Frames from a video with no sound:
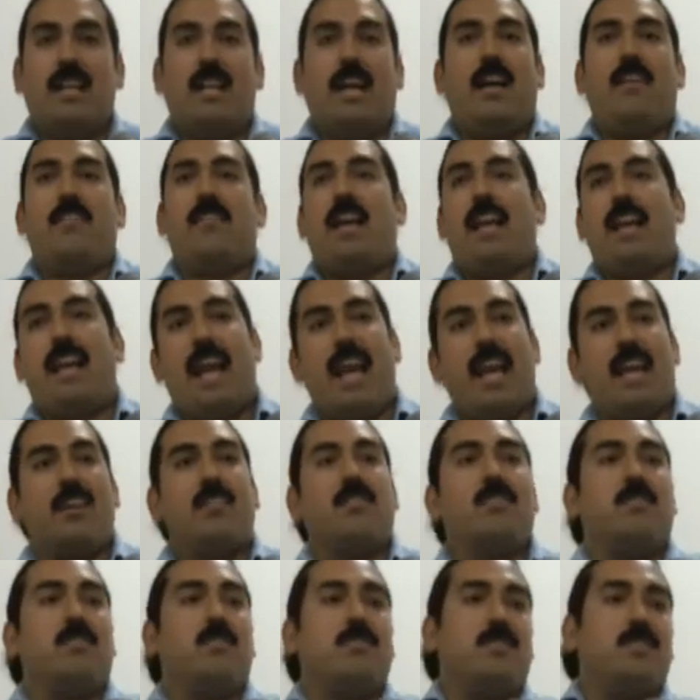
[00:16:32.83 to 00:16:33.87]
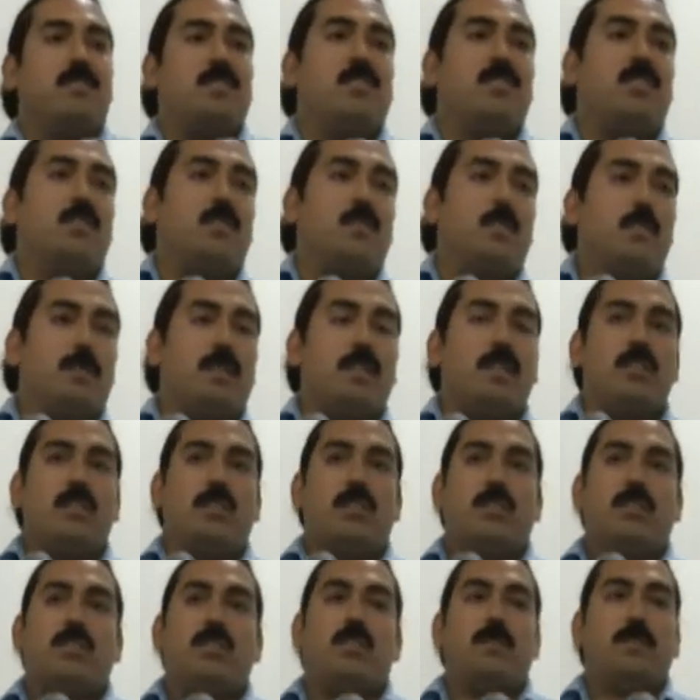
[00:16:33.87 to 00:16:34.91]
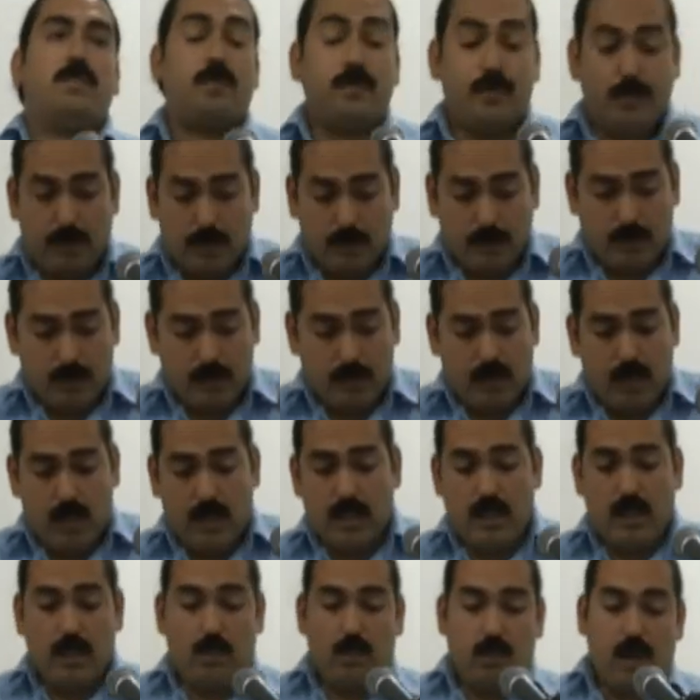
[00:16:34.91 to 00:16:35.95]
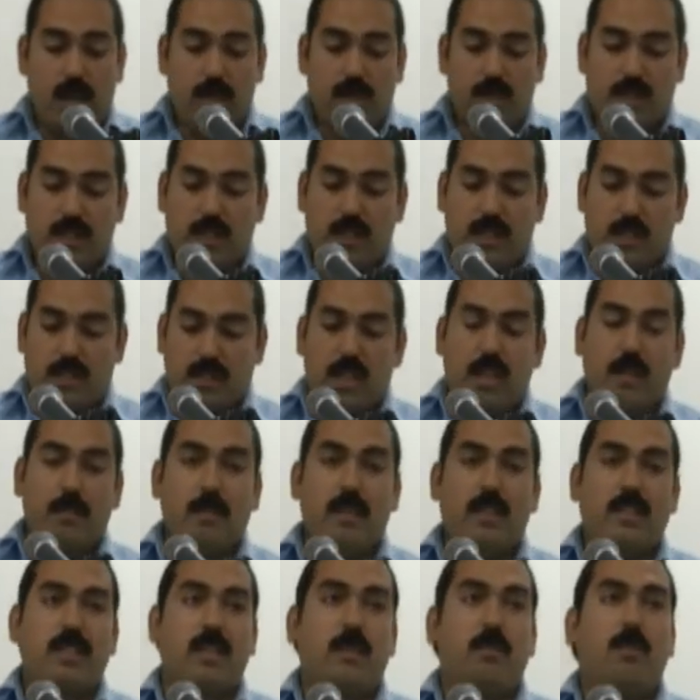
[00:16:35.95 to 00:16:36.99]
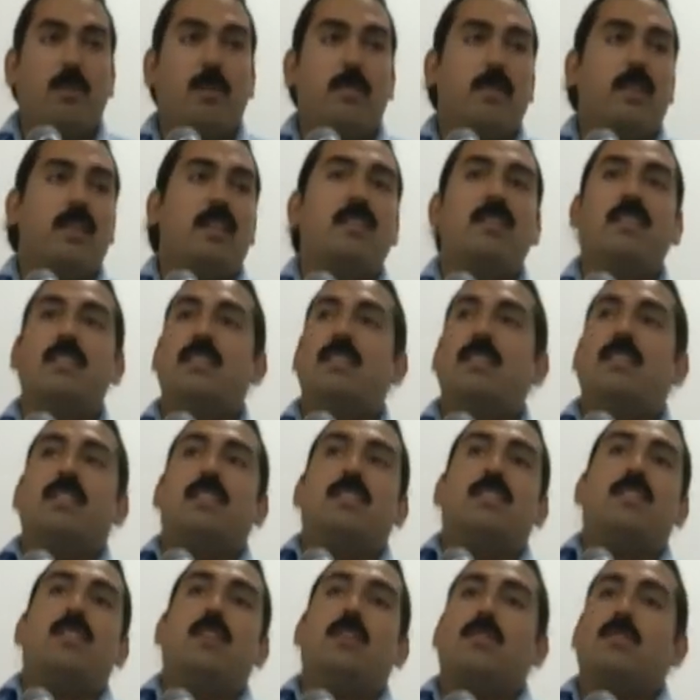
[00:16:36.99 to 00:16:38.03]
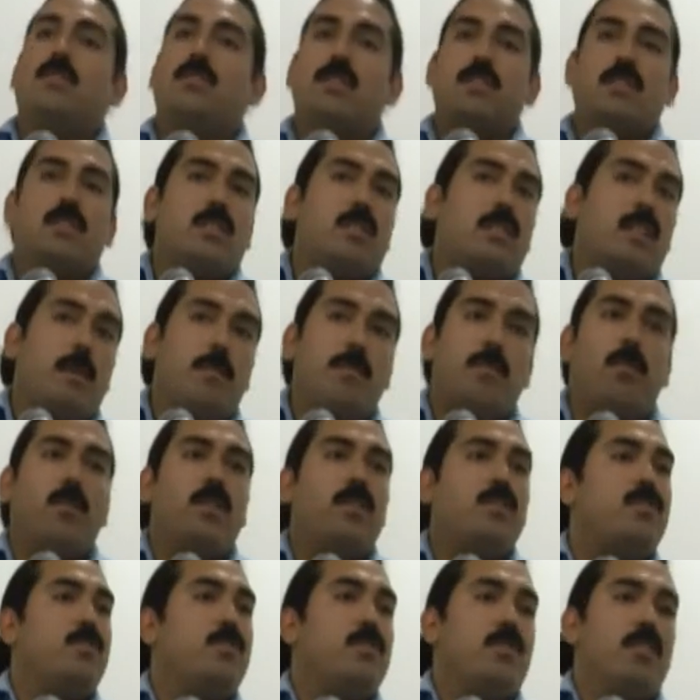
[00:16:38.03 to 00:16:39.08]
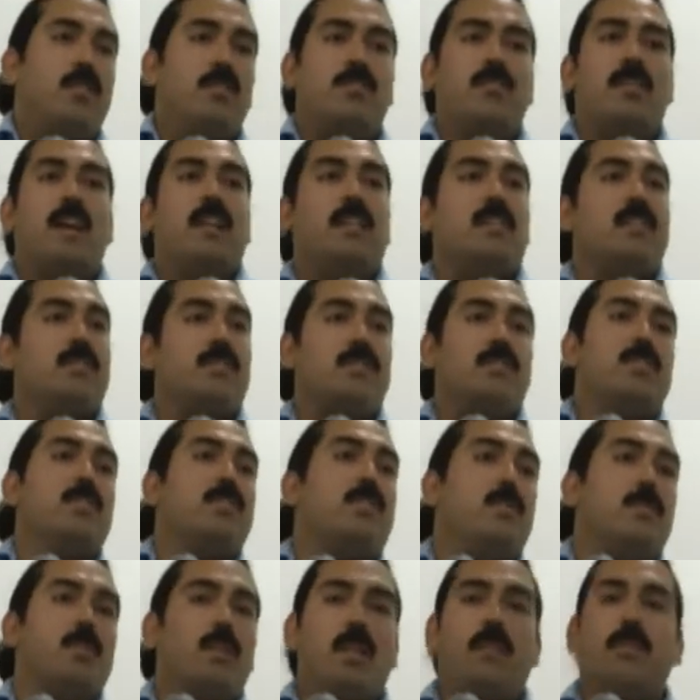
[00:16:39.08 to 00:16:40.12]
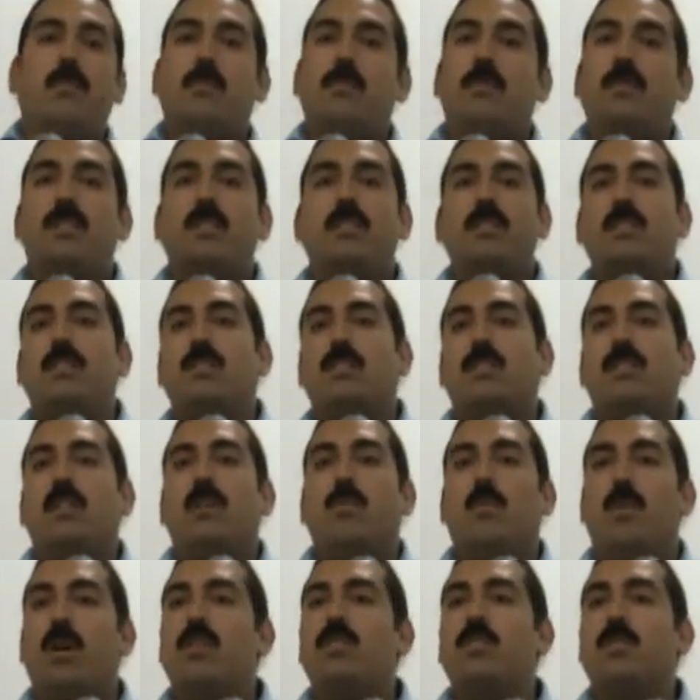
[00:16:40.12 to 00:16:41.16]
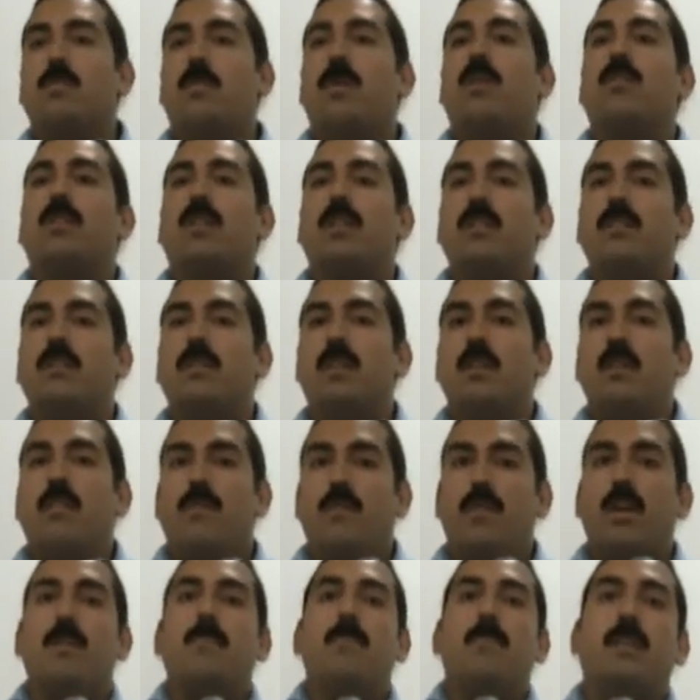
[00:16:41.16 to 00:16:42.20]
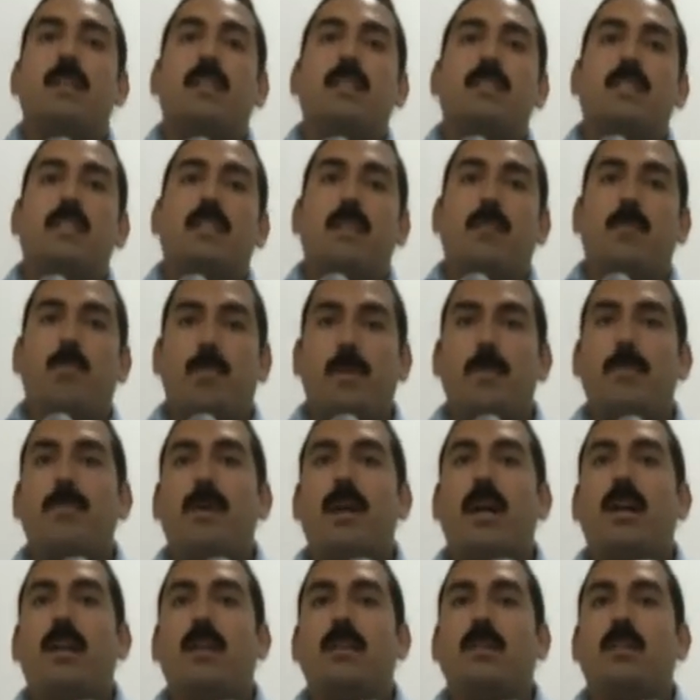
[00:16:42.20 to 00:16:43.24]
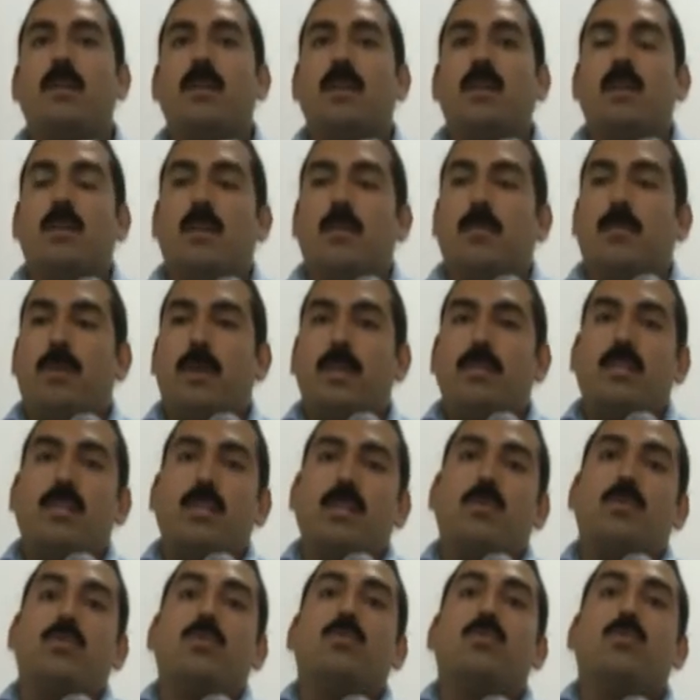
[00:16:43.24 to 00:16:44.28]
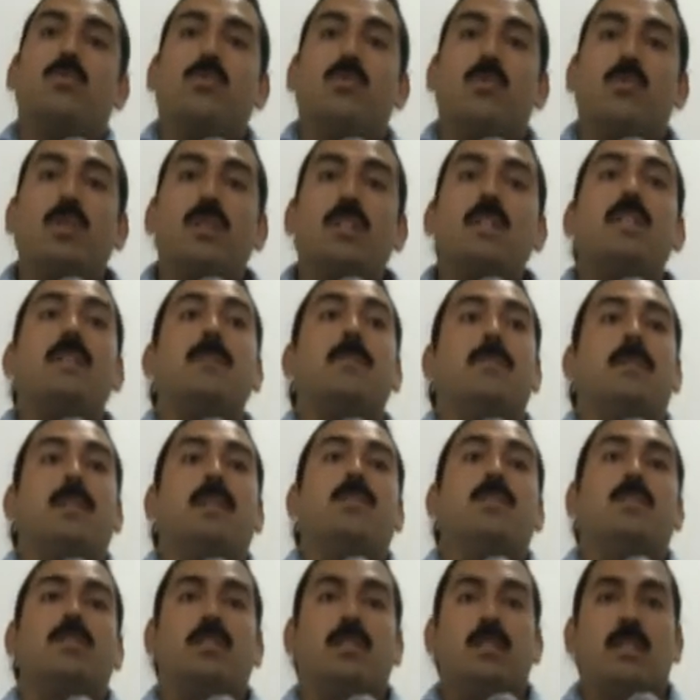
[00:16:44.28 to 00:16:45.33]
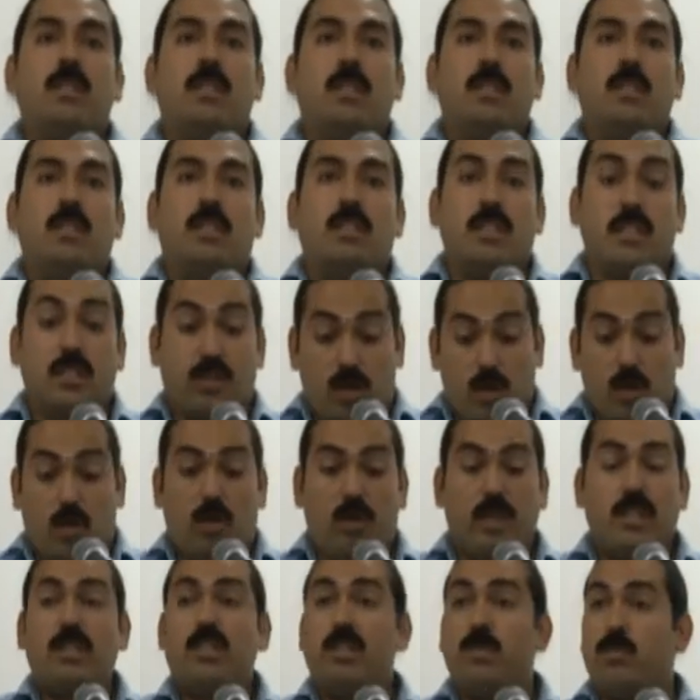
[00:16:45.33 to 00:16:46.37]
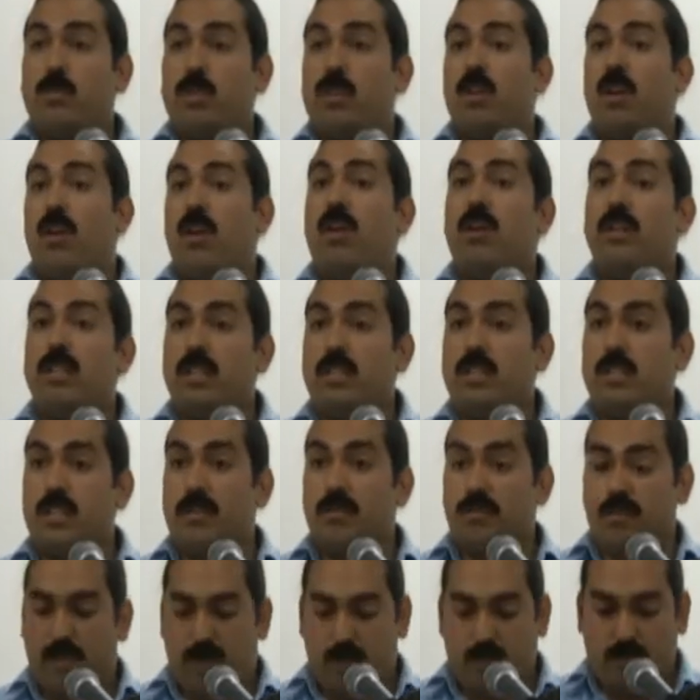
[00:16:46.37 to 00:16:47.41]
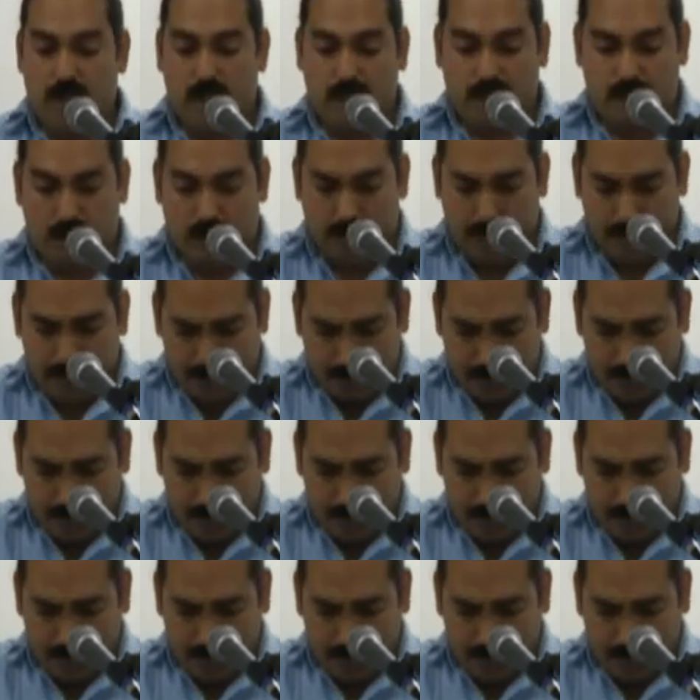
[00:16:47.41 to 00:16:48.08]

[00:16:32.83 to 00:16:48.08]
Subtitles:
have that angle, because while she's a young militant woman, they point to her attractiveness or whatever, but she's a well-spoken, very militant and prepared person who's really built these coalition with all these different structures.